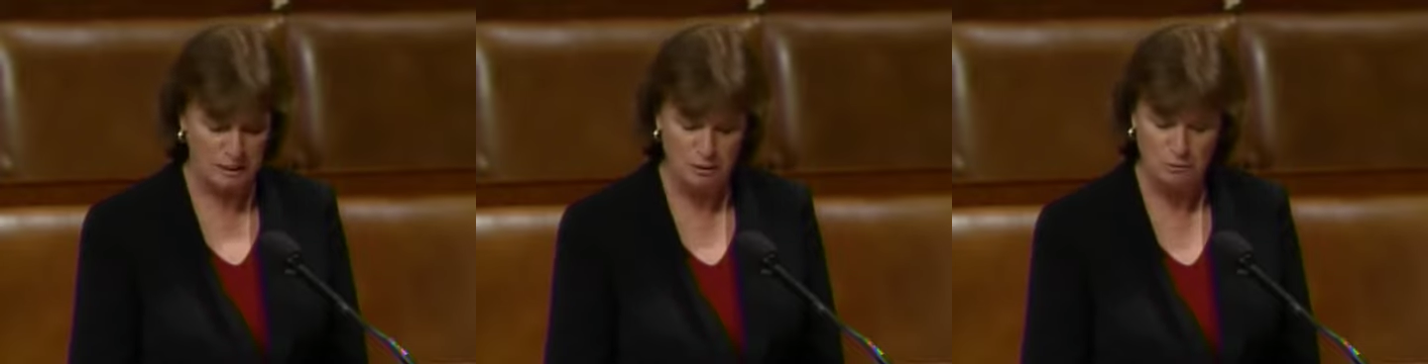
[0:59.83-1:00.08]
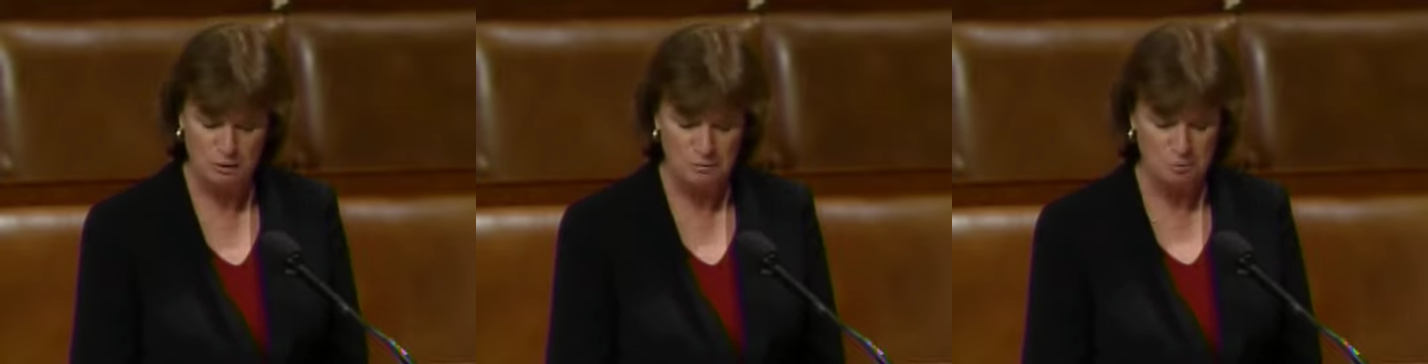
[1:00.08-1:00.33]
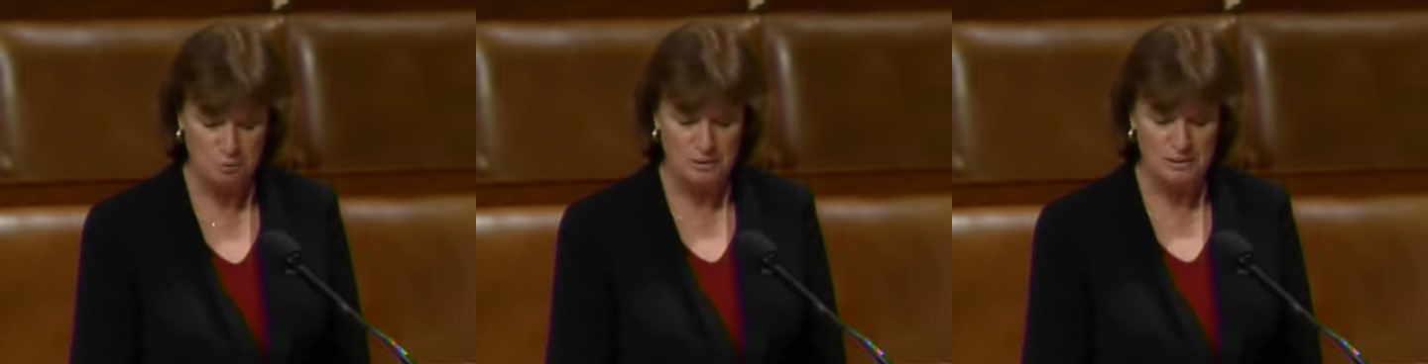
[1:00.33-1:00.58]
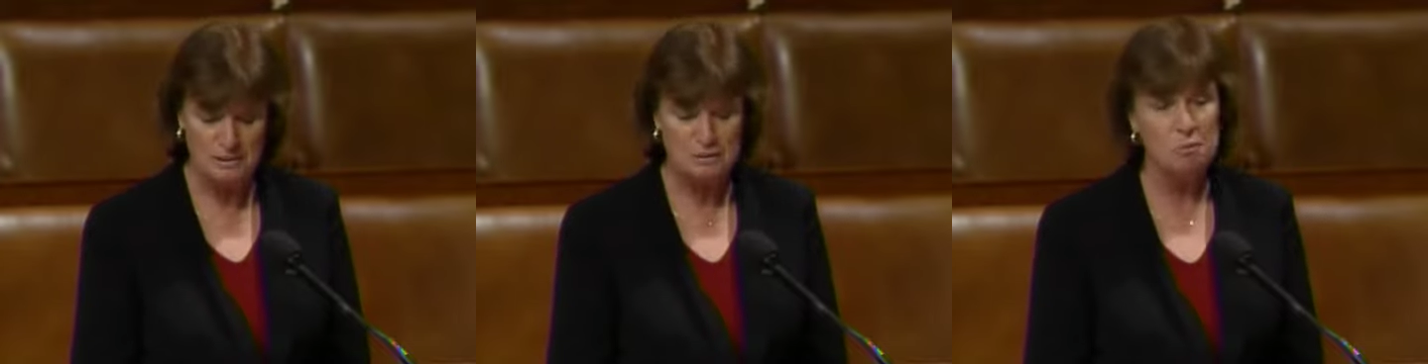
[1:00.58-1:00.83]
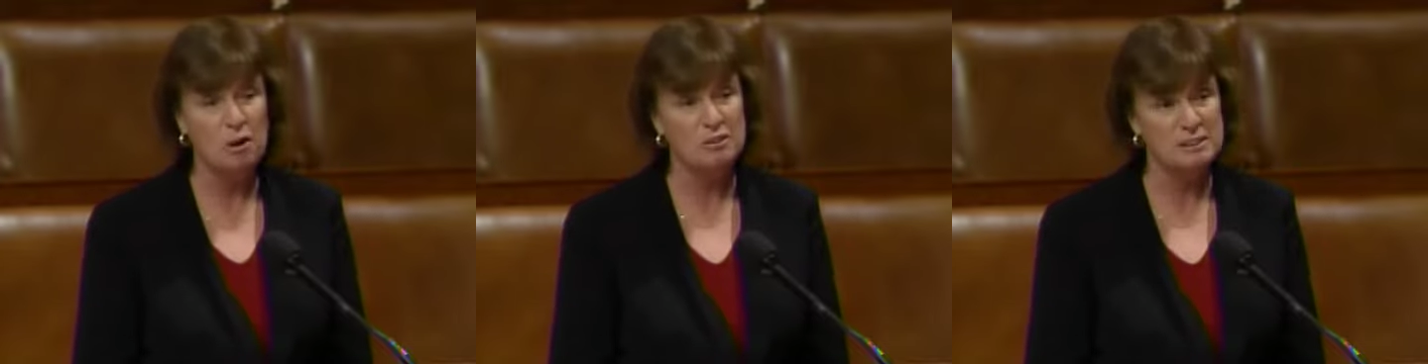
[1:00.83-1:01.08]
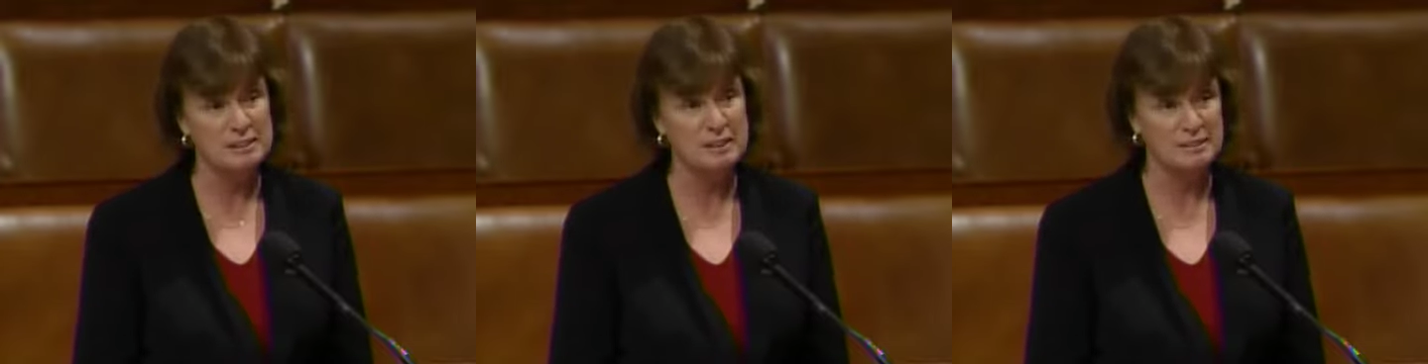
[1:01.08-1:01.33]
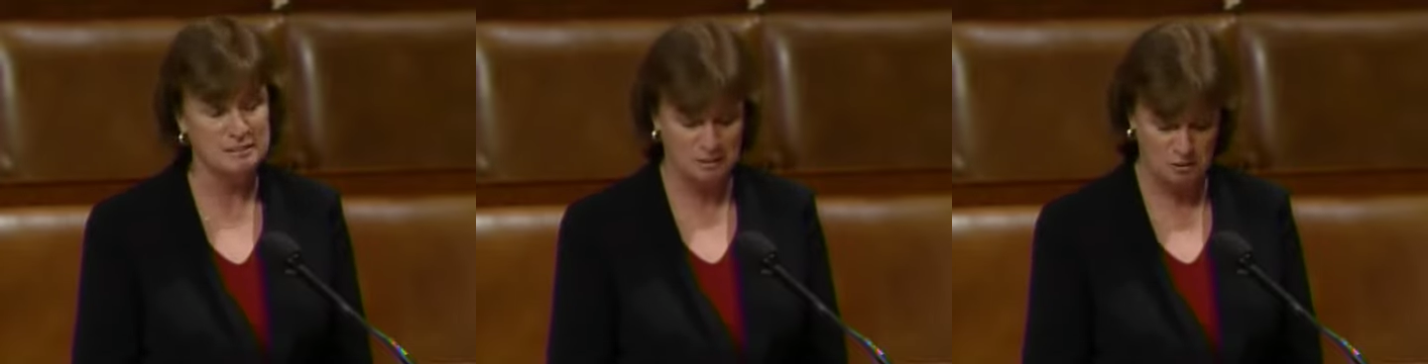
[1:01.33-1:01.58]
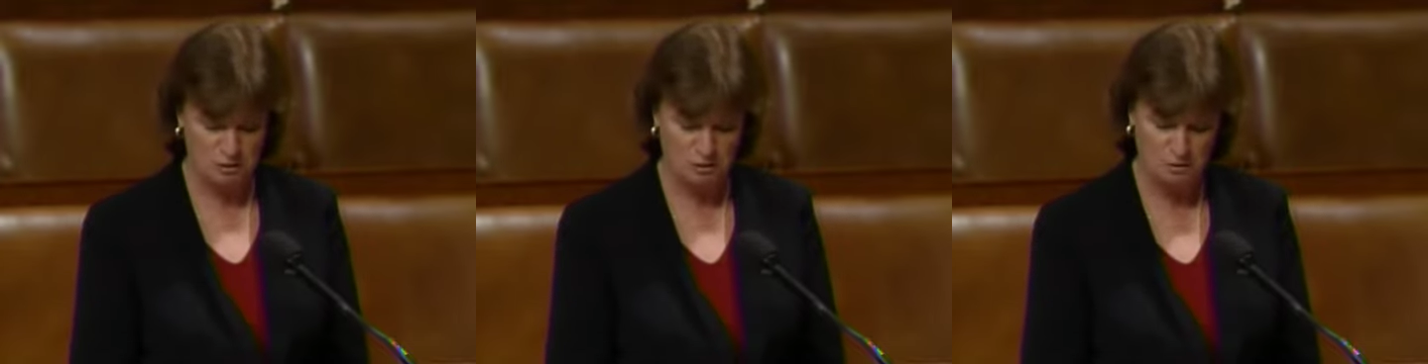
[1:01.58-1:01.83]
equally important in smaller states
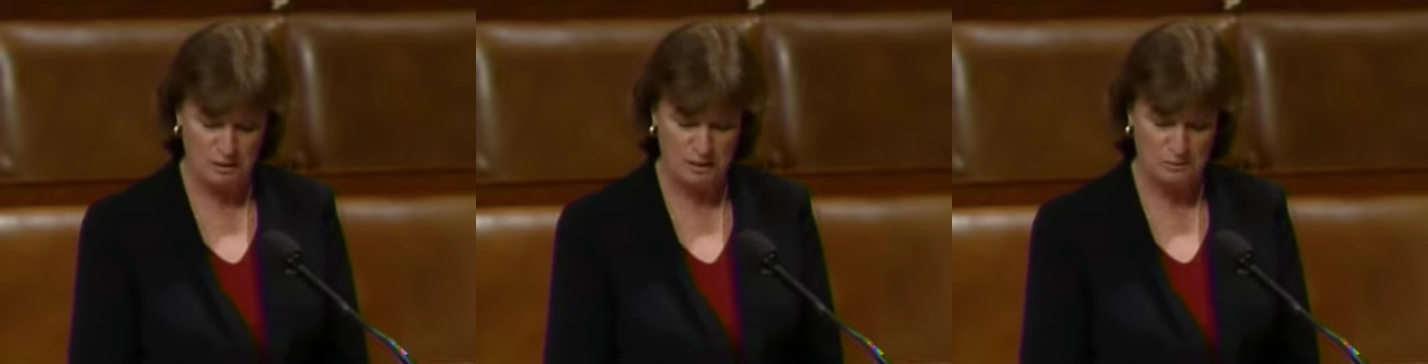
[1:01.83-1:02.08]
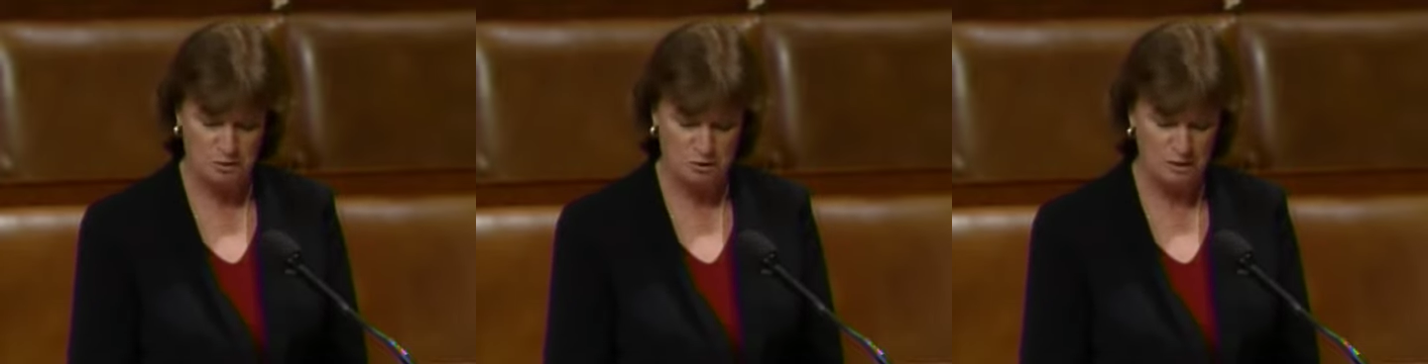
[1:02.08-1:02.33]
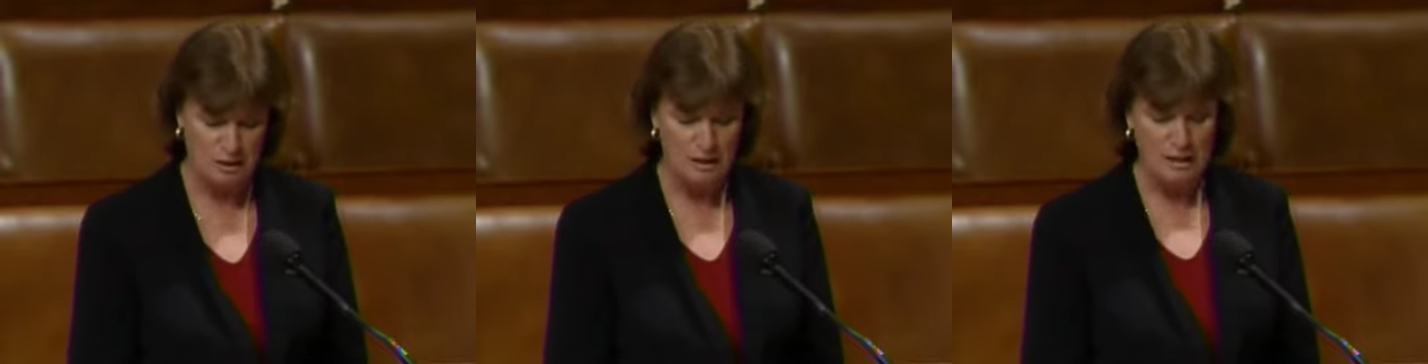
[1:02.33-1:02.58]
such as New Hampshire.